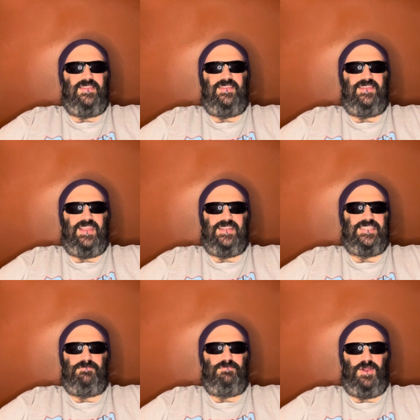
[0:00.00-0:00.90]
this is like a
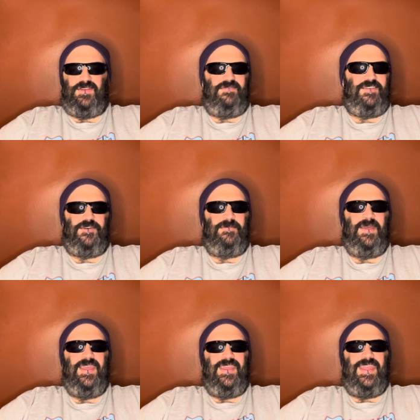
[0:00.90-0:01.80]
Tim Burton film.
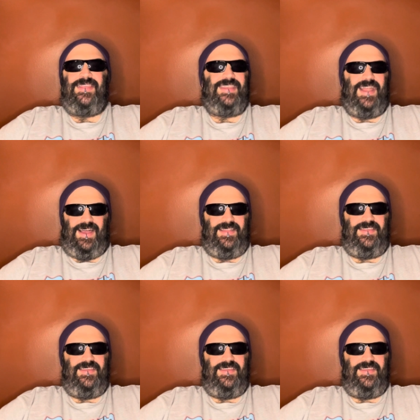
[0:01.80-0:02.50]
It's not.